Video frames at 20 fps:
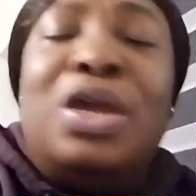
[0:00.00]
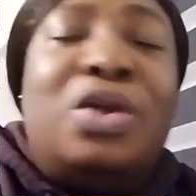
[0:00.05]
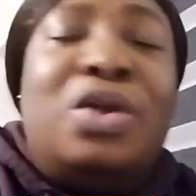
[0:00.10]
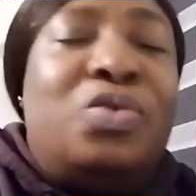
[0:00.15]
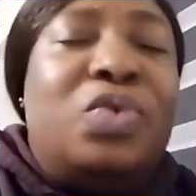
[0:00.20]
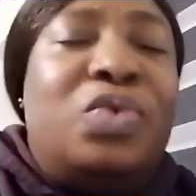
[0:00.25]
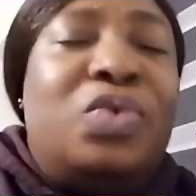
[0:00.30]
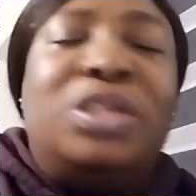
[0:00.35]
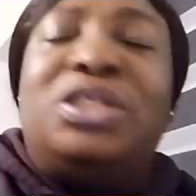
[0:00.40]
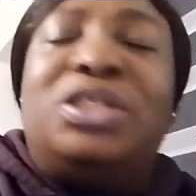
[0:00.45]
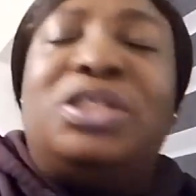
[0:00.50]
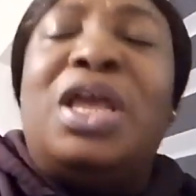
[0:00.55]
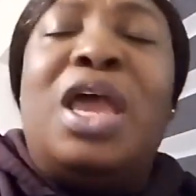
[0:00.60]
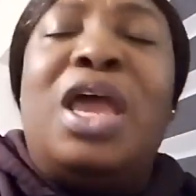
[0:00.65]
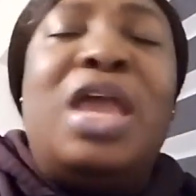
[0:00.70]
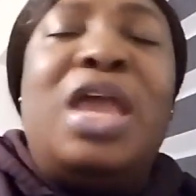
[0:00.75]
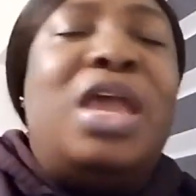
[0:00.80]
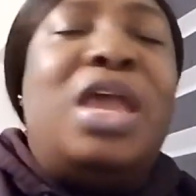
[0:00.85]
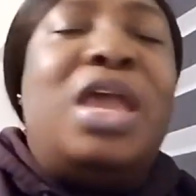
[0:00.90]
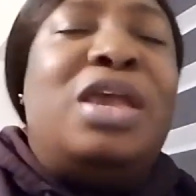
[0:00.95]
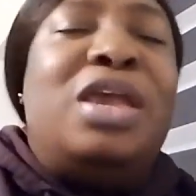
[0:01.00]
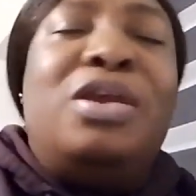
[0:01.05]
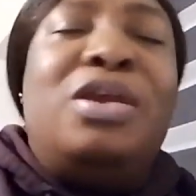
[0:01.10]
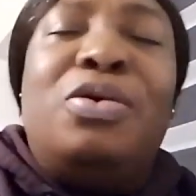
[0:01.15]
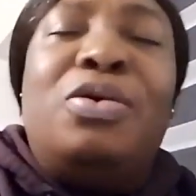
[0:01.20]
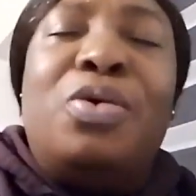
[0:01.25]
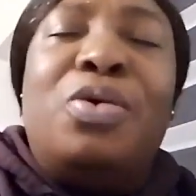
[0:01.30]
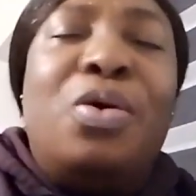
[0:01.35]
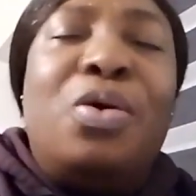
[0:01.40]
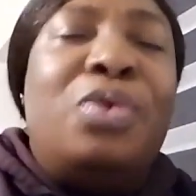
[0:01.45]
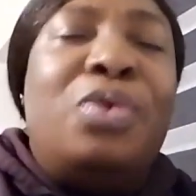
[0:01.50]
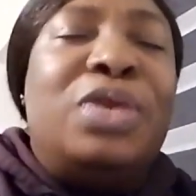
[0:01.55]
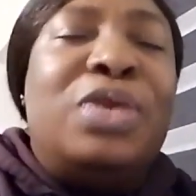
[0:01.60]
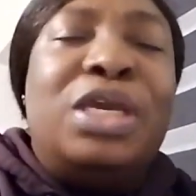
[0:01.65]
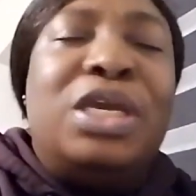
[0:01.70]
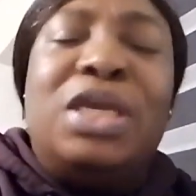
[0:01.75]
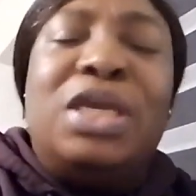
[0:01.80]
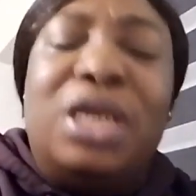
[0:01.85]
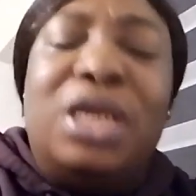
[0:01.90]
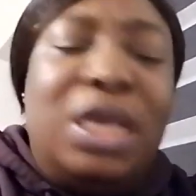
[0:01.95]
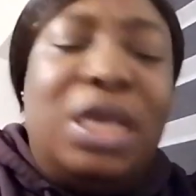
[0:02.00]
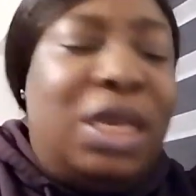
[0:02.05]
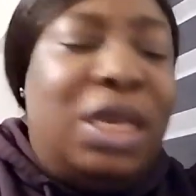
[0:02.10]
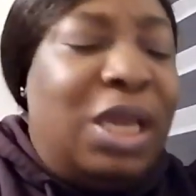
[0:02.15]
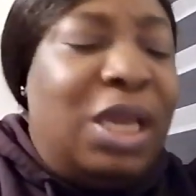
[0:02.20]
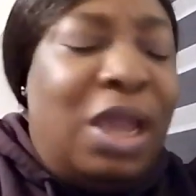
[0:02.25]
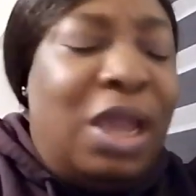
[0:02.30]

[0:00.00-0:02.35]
We say, holy,